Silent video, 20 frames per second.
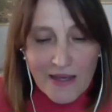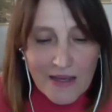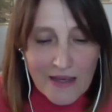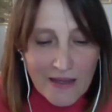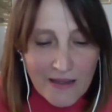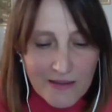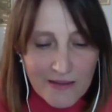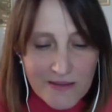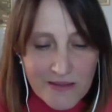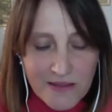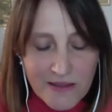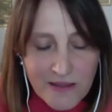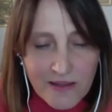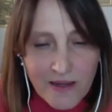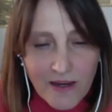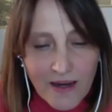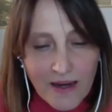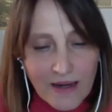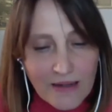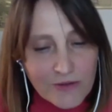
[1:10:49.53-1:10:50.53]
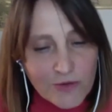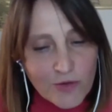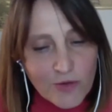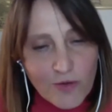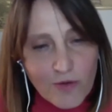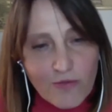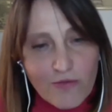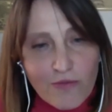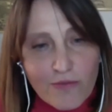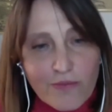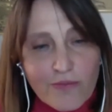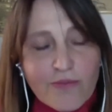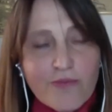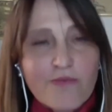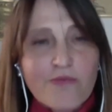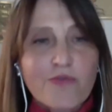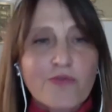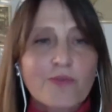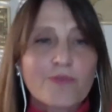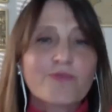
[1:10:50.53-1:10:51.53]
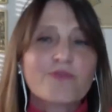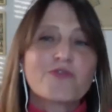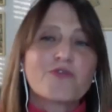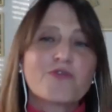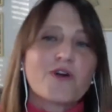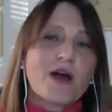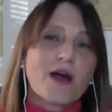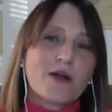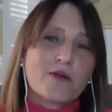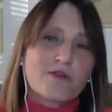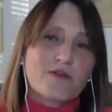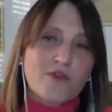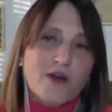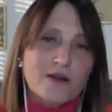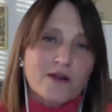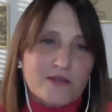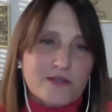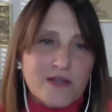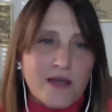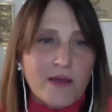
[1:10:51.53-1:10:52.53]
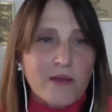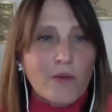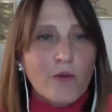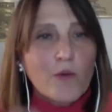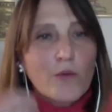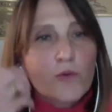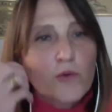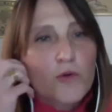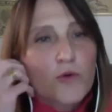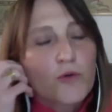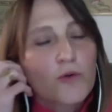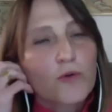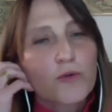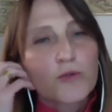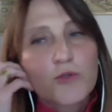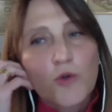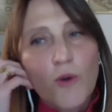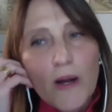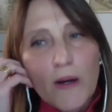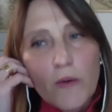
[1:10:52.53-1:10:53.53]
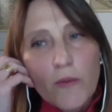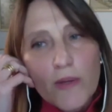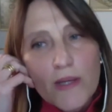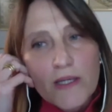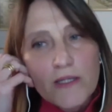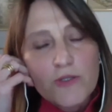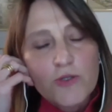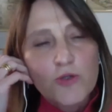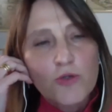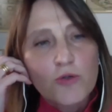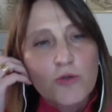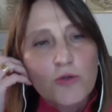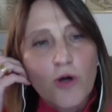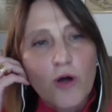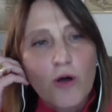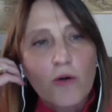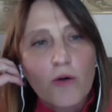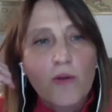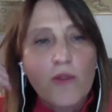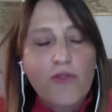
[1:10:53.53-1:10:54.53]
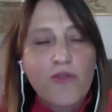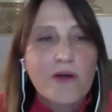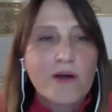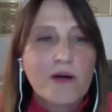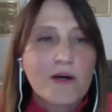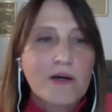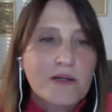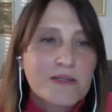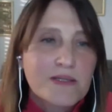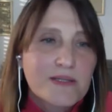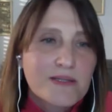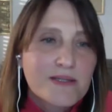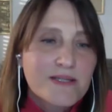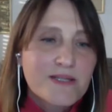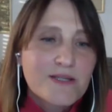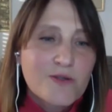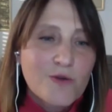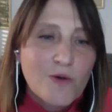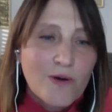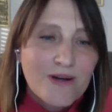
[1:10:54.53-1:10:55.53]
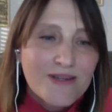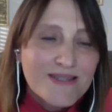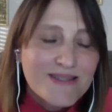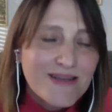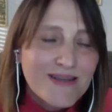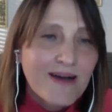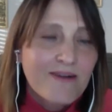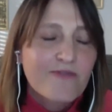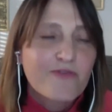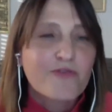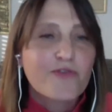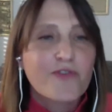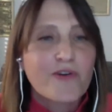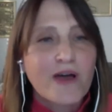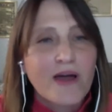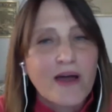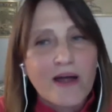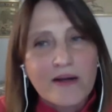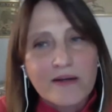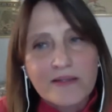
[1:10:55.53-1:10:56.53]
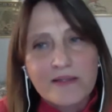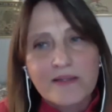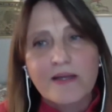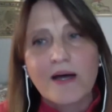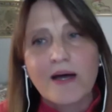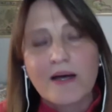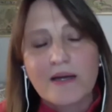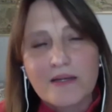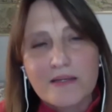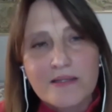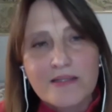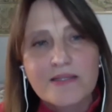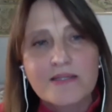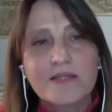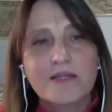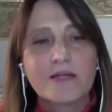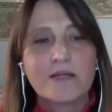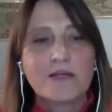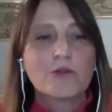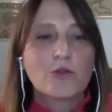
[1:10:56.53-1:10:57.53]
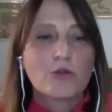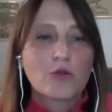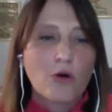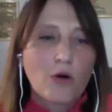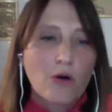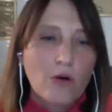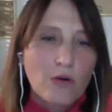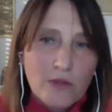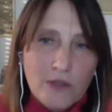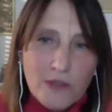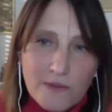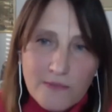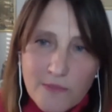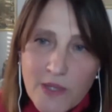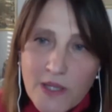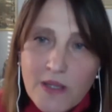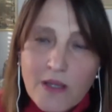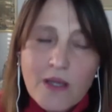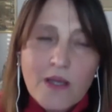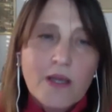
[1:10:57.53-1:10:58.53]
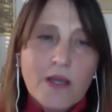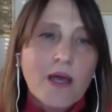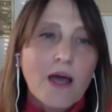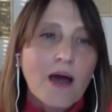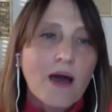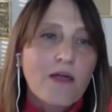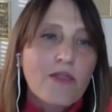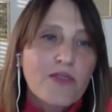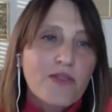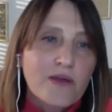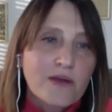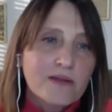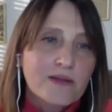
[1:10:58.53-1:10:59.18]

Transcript: And Arturo, very, very thank you to agree to talk with us. It was a very nice talk. I think